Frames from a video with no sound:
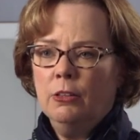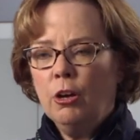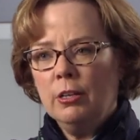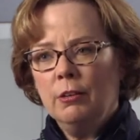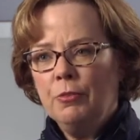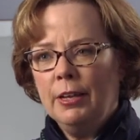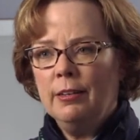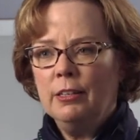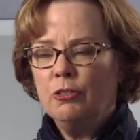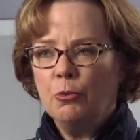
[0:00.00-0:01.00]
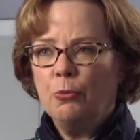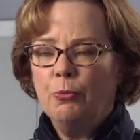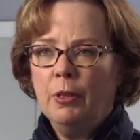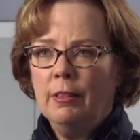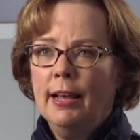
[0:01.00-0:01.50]
thought of, and so
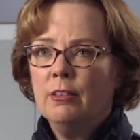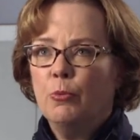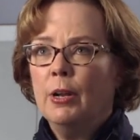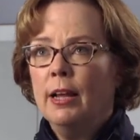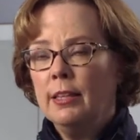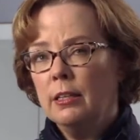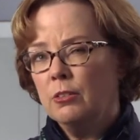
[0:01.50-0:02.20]
that's what I think